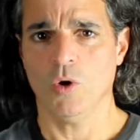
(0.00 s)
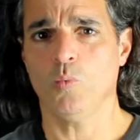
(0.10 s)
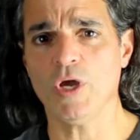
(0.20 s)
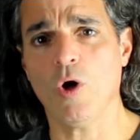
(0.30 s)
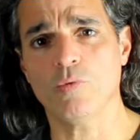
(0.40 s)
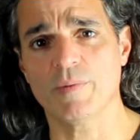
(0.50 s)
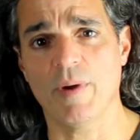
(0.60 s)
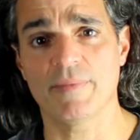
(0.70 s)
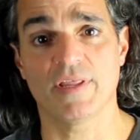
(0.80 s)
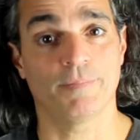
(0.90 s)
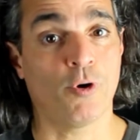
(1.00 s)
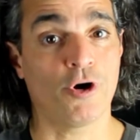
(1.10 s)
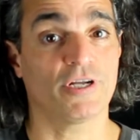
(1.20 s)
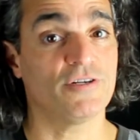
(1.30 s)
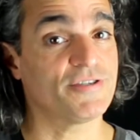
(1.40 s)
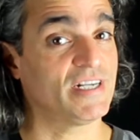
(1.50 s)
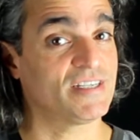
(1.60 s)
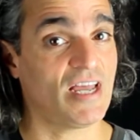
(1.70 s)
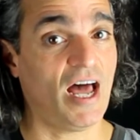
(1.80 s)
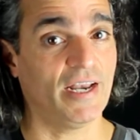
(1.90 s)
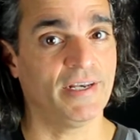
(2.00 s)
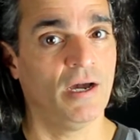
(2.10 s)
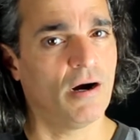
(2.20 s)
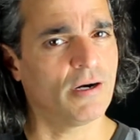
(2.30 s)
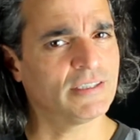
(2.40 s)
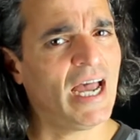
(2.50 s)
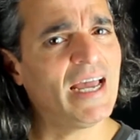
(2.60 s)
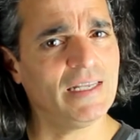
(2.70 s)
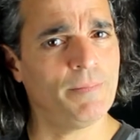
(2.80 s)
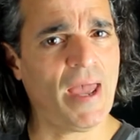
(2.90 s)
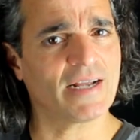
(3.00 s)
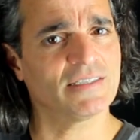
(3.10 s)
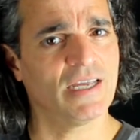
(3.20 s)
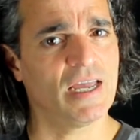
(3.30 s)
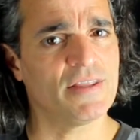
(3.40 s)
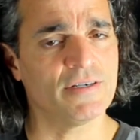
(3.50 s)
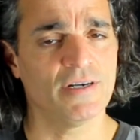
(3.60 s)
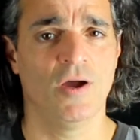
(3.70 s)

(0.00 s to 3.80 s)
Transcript: We all remember that particles in a solid are tightly packed together,